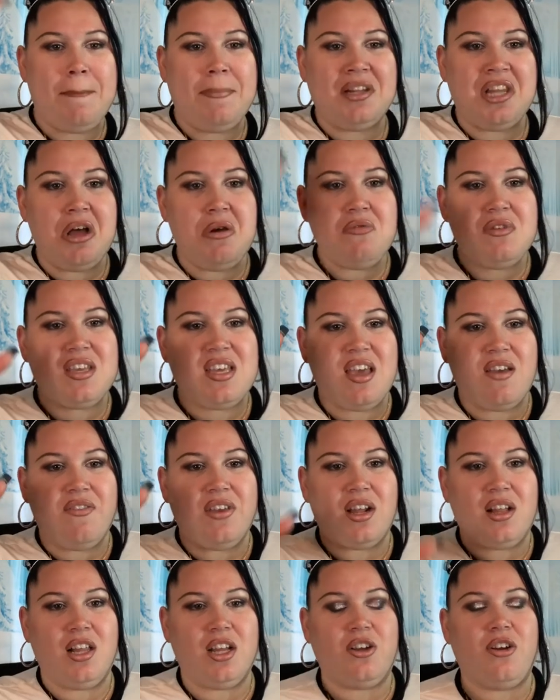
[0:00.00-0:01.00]
below, give it a
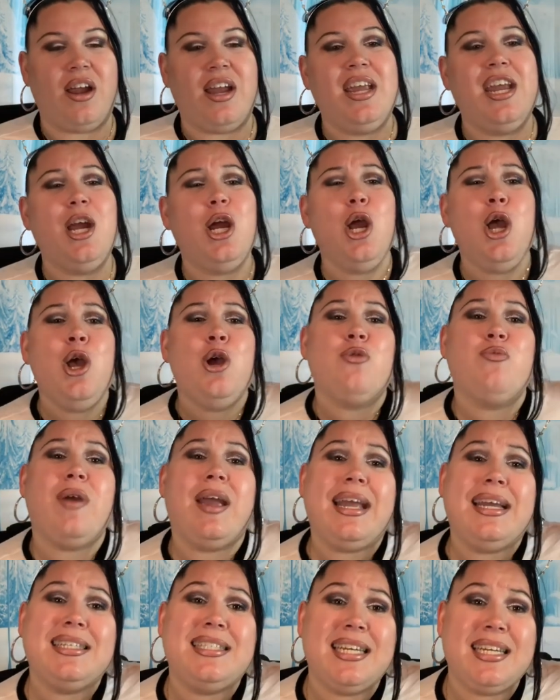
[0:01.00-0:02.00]
click right here,
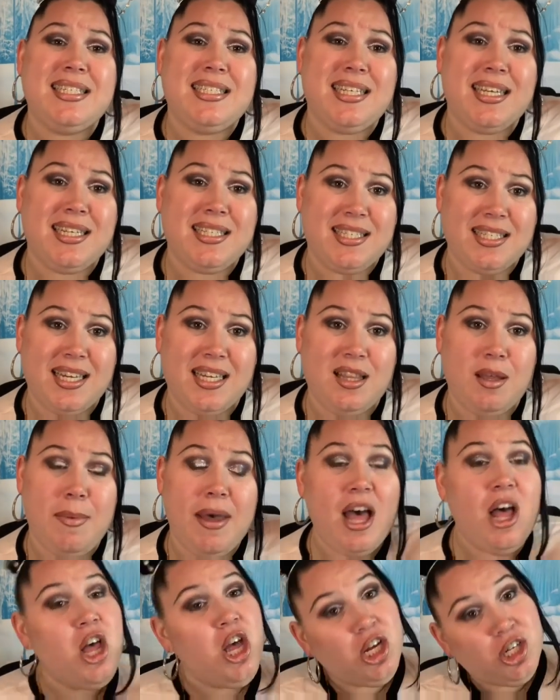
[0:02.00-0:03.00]
ring a ding ding ding the
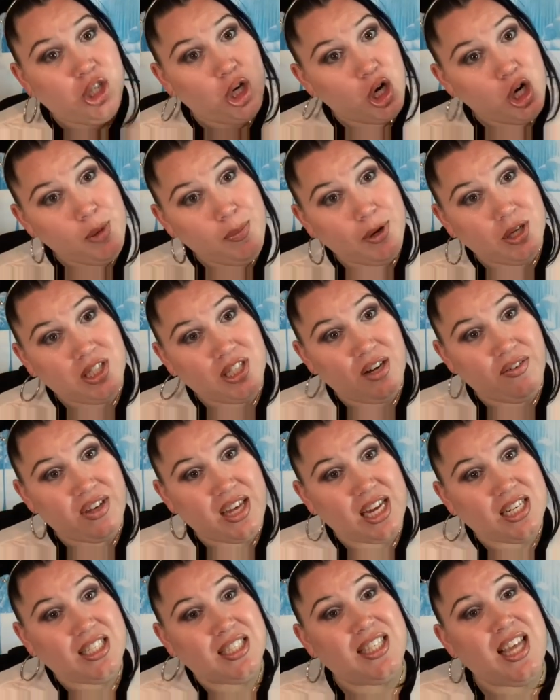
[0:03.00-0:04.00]
bell, turn your post
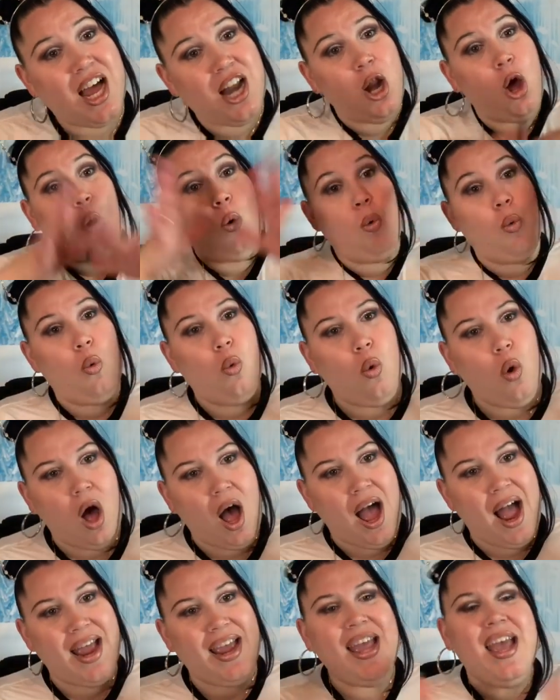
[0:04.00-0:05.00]
notifications on.
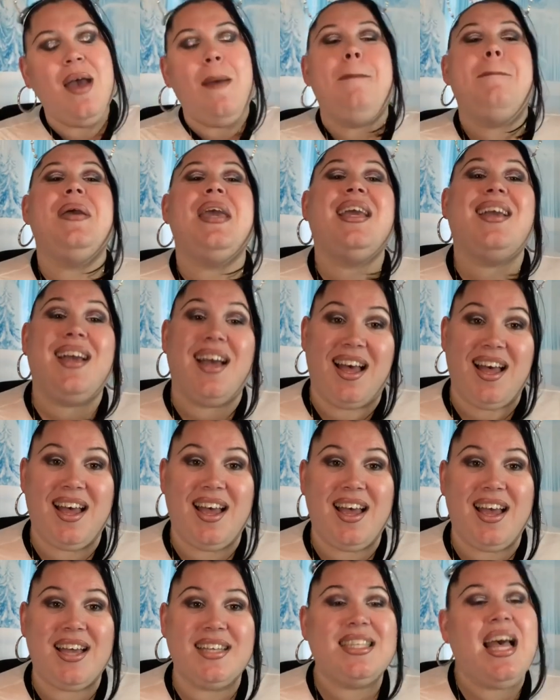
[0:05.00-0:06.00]
Why?
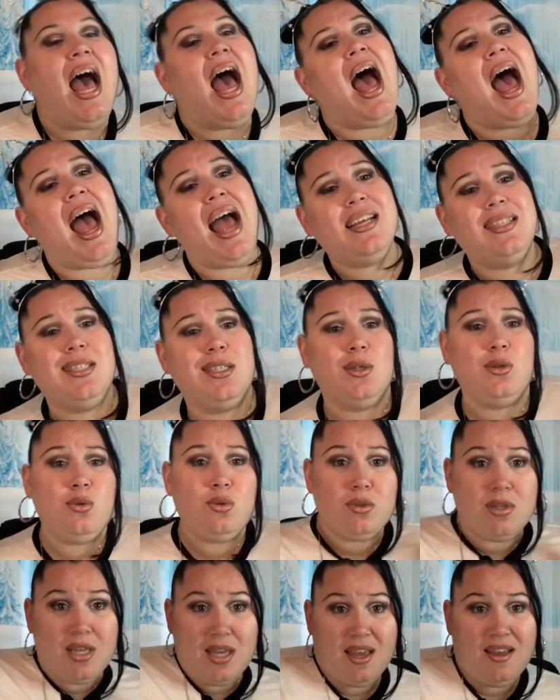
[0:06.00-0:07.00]
Because I
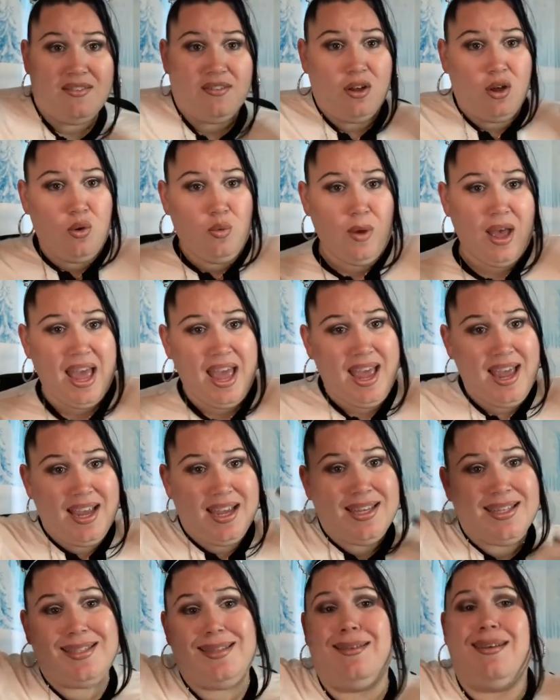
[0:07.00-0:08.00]
do
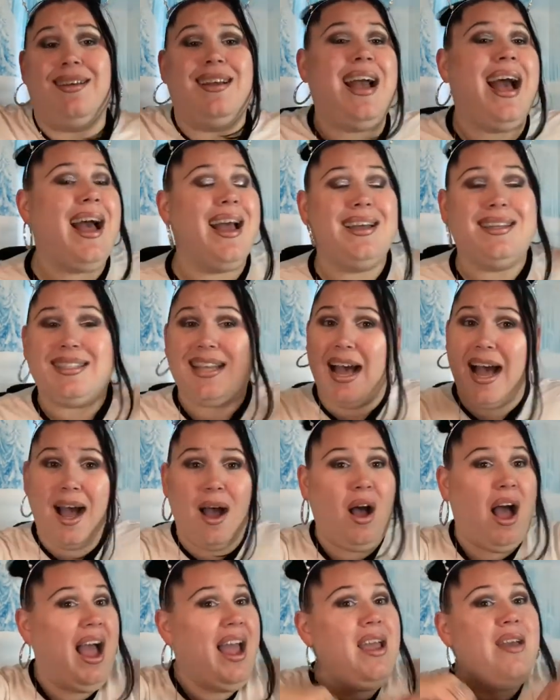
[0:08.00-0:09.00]
giveaways. Guys,
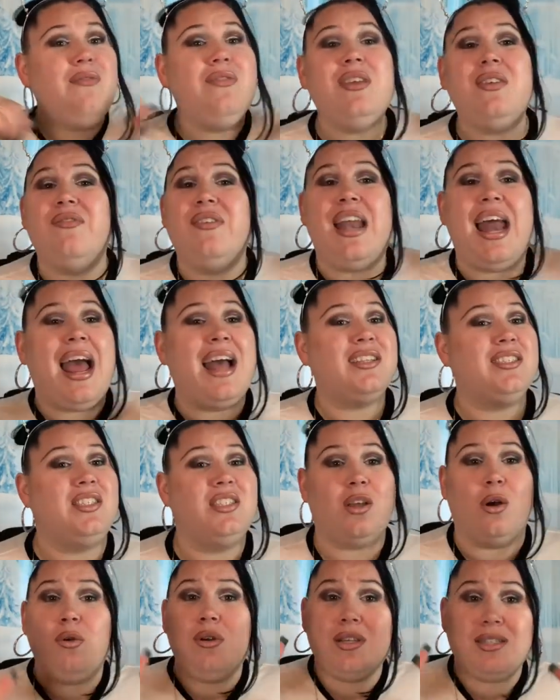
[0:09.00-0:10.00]
I haven't even had
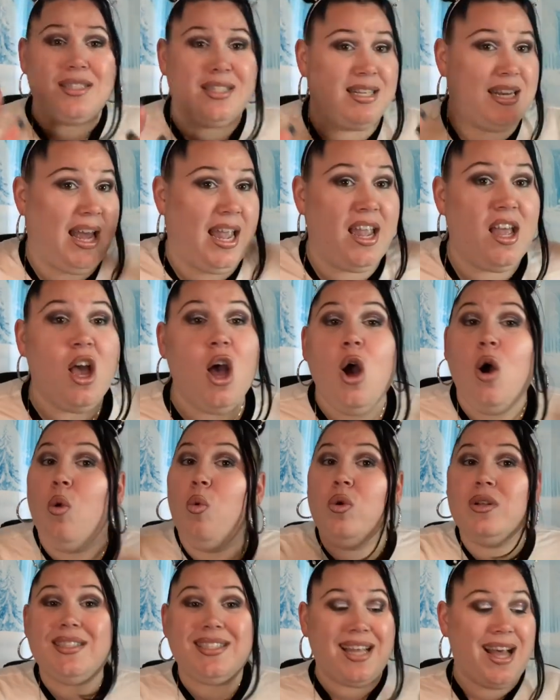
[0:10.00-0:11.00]
soda today.
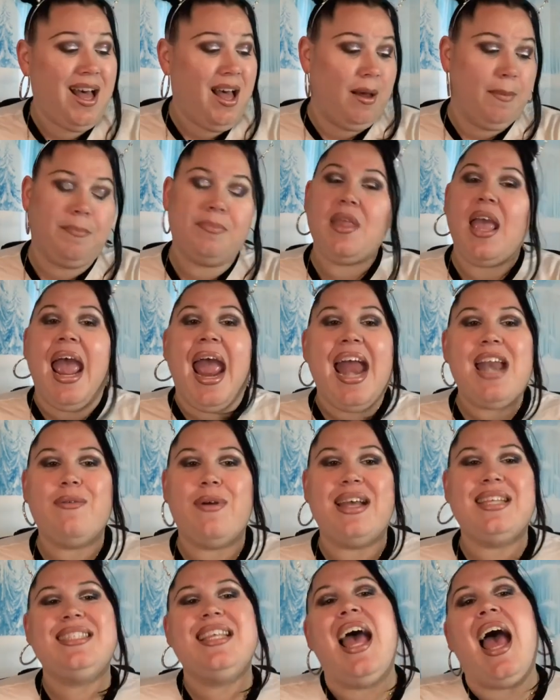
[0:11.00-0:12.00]
What's up?
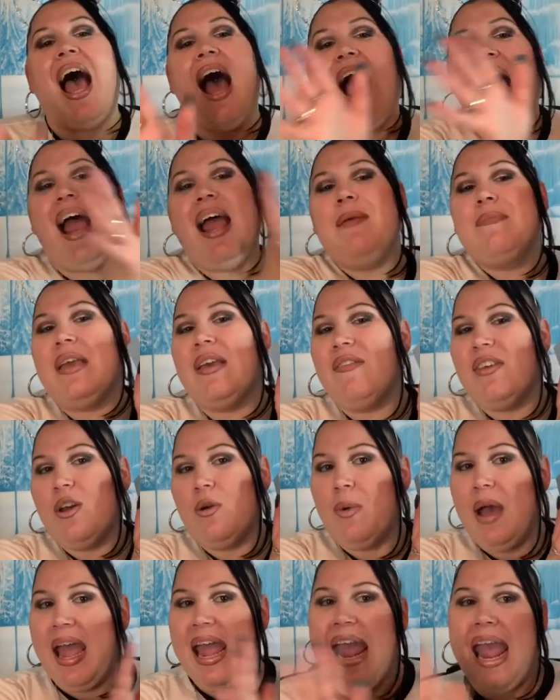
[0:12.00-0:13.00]
Anyways, I'm giving
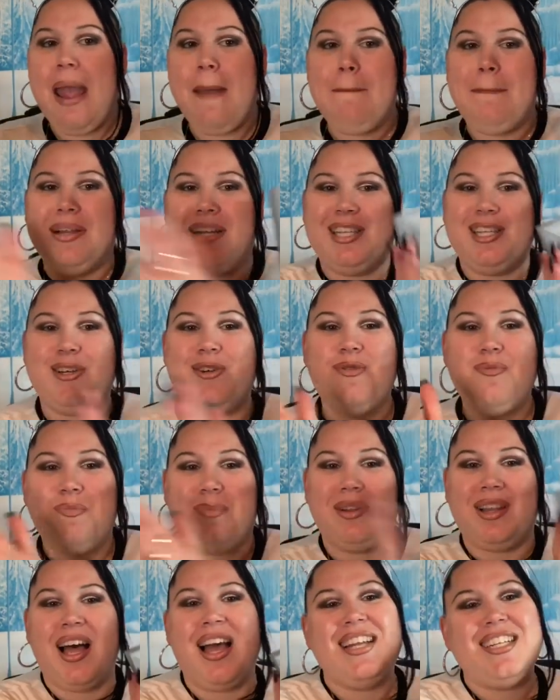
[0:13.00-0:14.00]
away a Blue
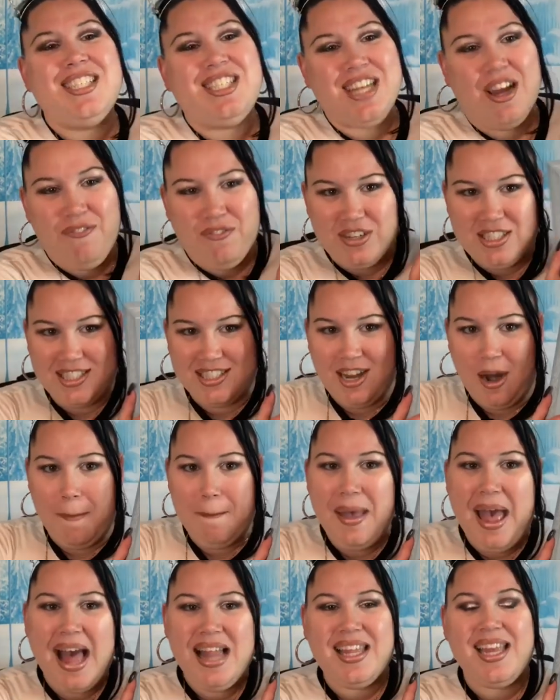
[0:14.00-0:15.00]
Blood Jeffree Star
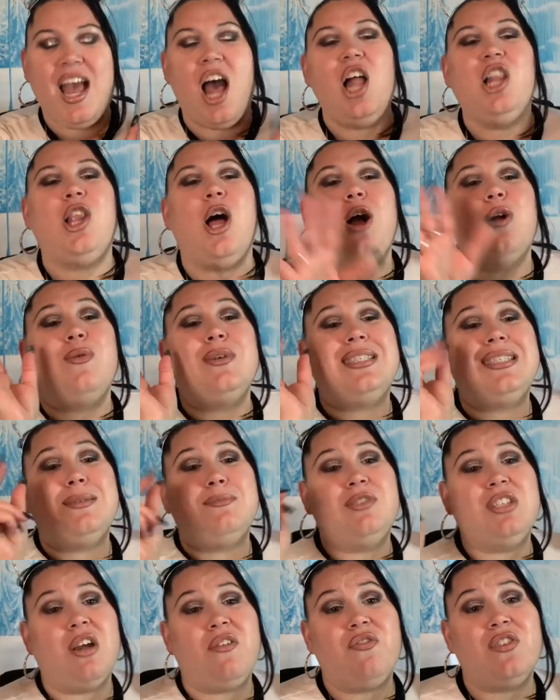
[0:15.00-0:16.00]
palette along with some
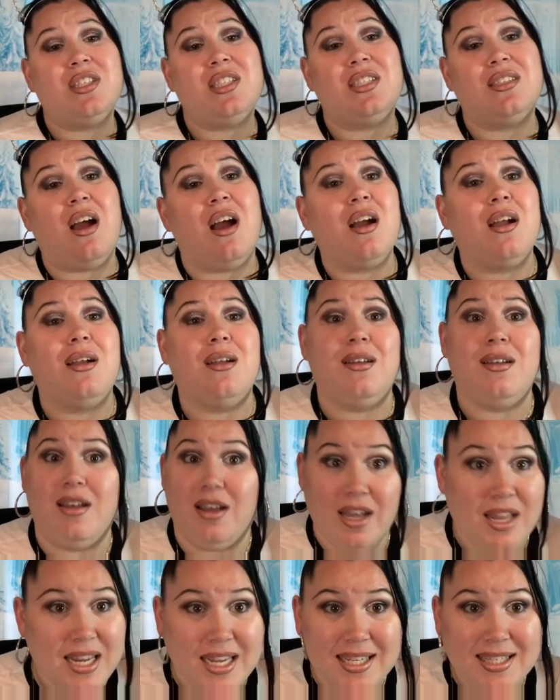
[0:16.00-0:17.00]
Jeffree Star
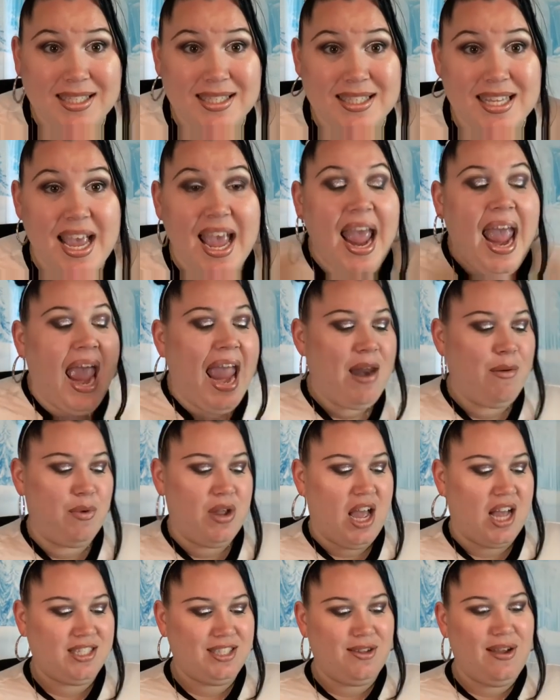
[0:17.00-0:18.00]
goodies. And we
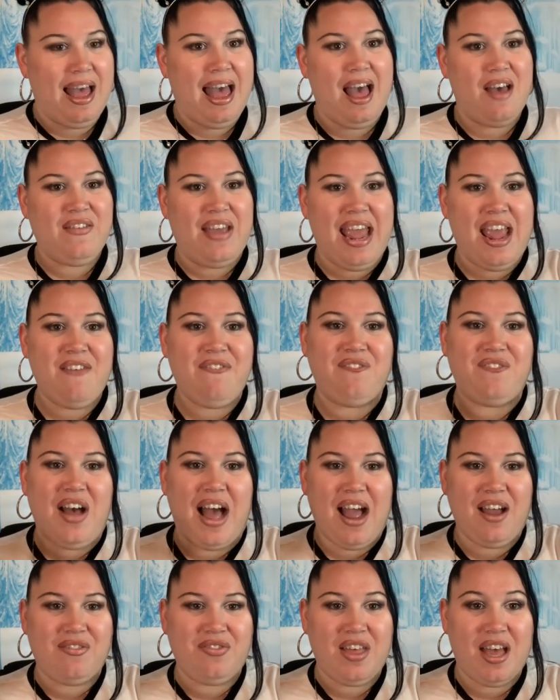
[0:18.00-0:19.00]
also have a
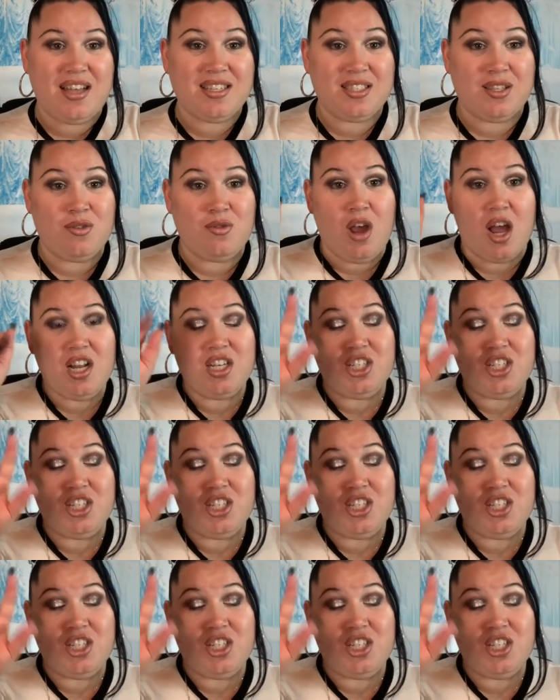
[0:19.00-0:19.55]
5,000